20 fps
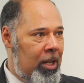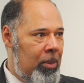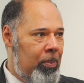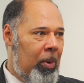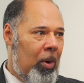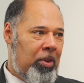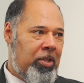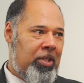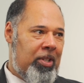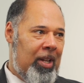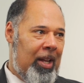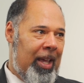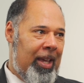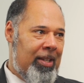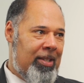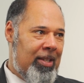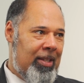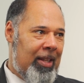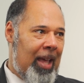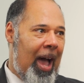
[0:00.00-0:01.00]

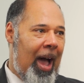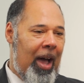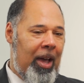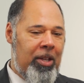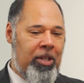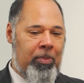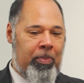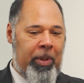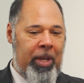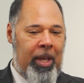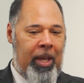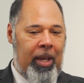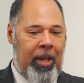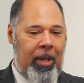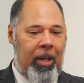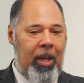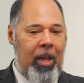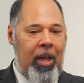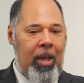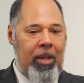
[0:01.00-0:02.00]
postulated that as being
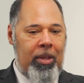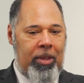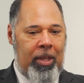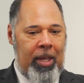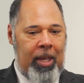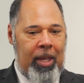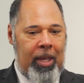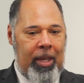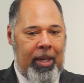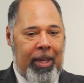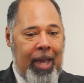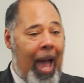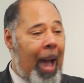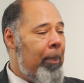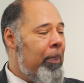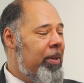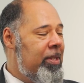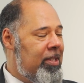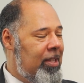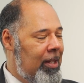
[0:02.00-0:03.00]
the
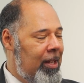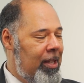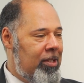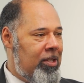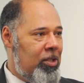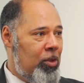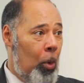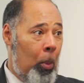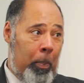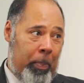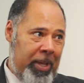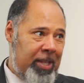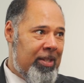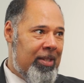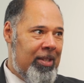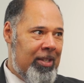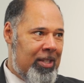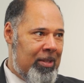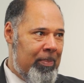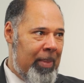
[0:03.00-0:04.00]
capitalists or
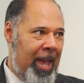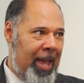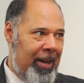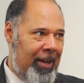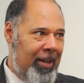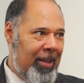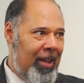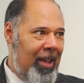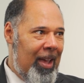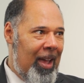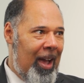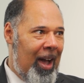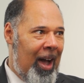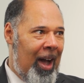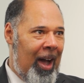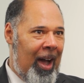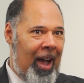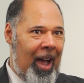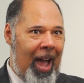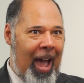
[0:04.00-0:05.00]
businessmen
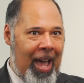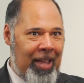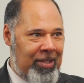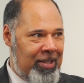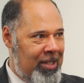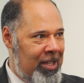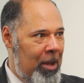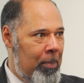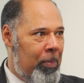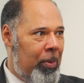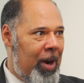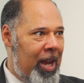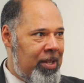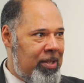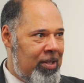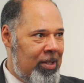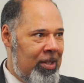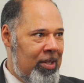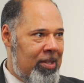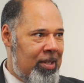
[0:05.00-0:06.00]
as the
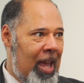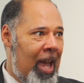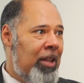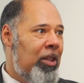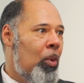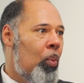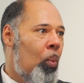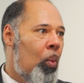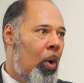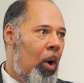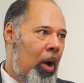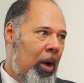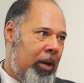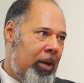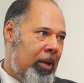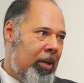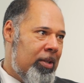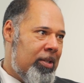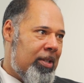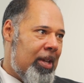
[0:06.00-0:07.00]
oppressors and the
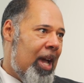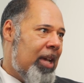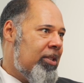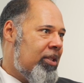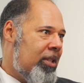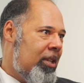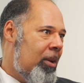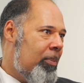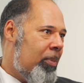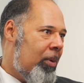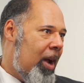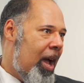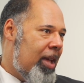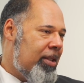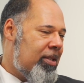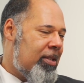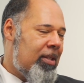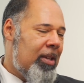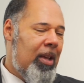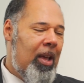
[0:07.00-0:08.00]
workers as the
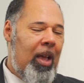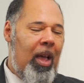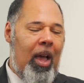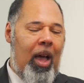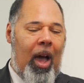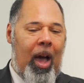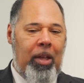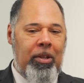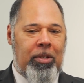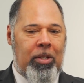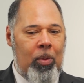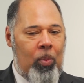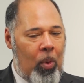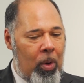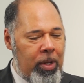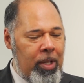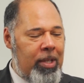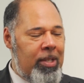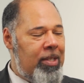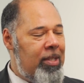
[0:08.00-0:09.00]
oppressed. And so
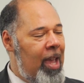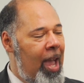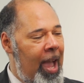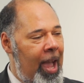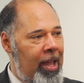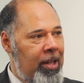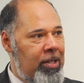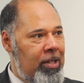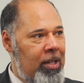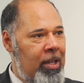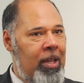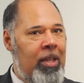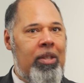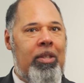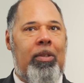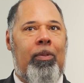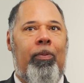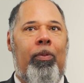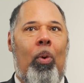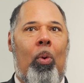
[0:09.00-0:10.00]
what he said is,
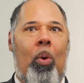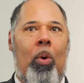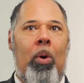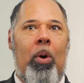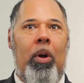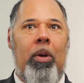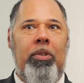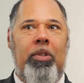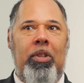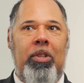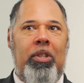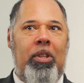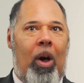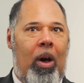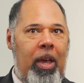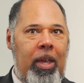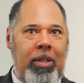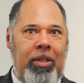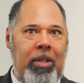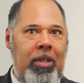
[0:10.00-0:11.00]
for
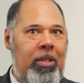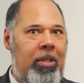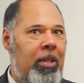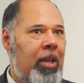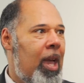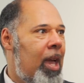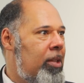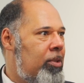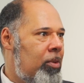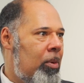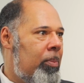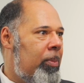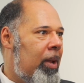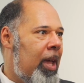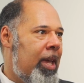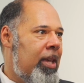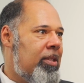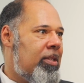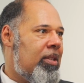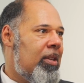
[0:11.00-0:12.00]
society to get to a
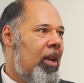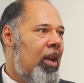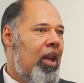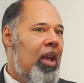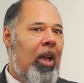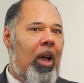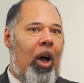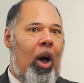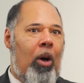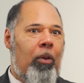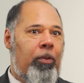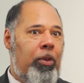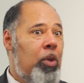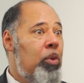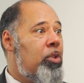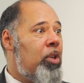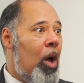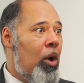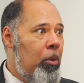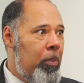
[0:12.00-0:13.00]
place of
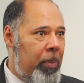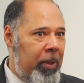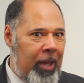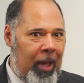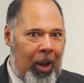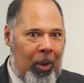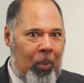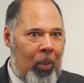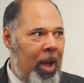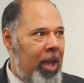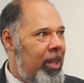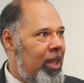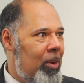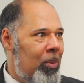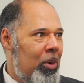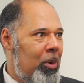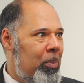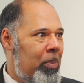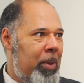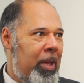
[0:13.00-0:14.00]
utopia where there
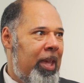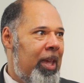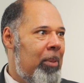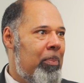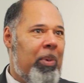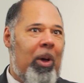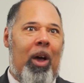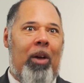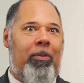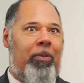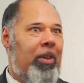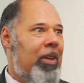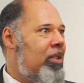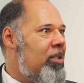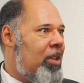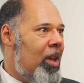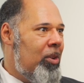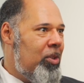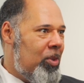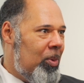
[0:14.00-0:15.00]
would be perfect
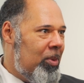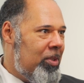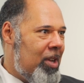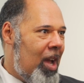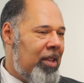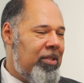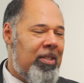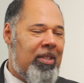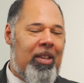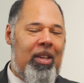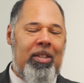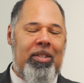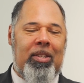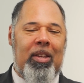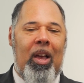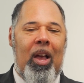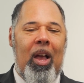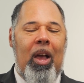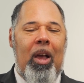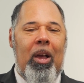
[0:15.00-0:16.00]
social justice,
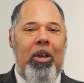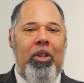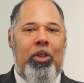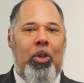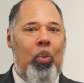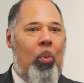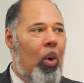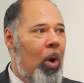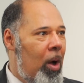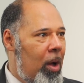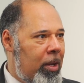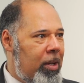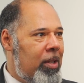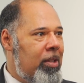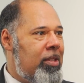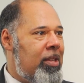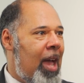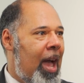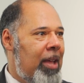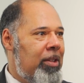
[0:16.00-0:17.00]
the
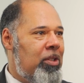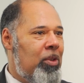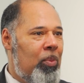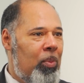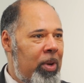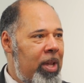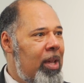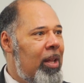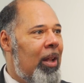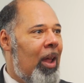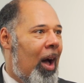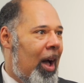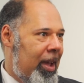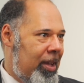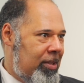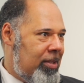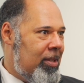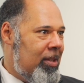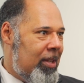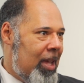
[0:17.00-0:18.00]
workers had to
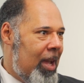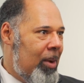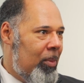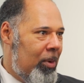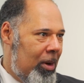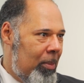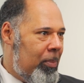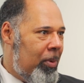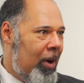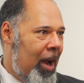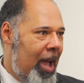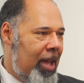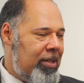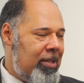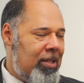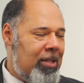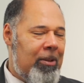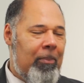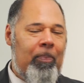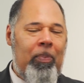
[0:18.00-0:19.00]
realise that they were
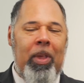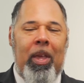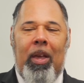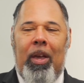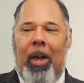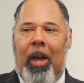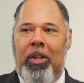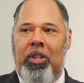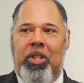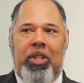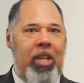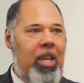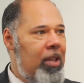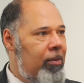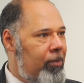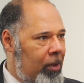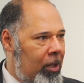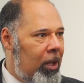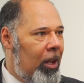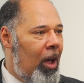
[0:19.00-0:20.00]
oppressed,
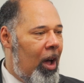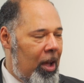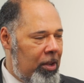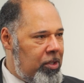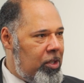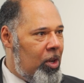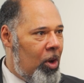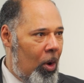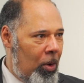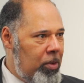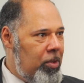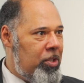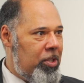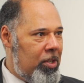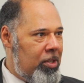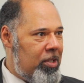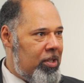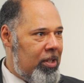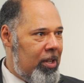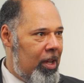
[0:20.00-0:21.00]
achieve class
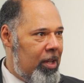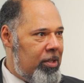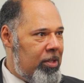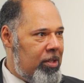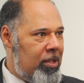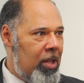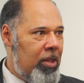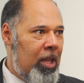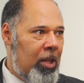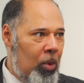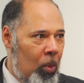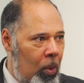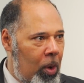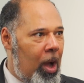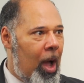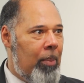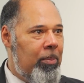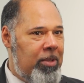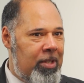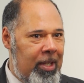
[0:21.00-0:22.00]
consciousness so they'd all
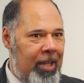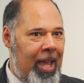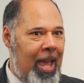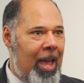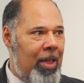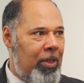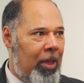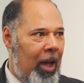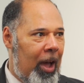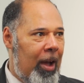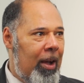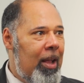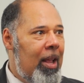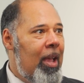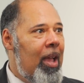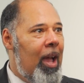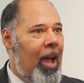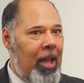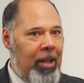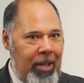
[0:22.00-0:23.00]
come together,
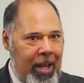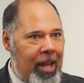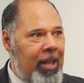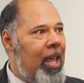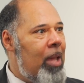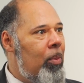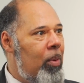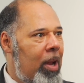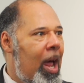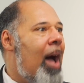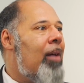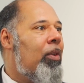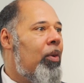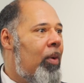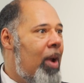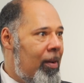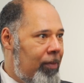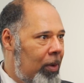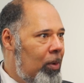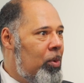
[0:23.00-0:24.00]
and then they would have a
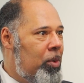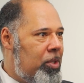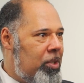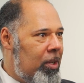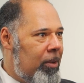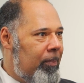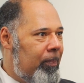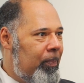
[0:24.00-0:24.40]
revolution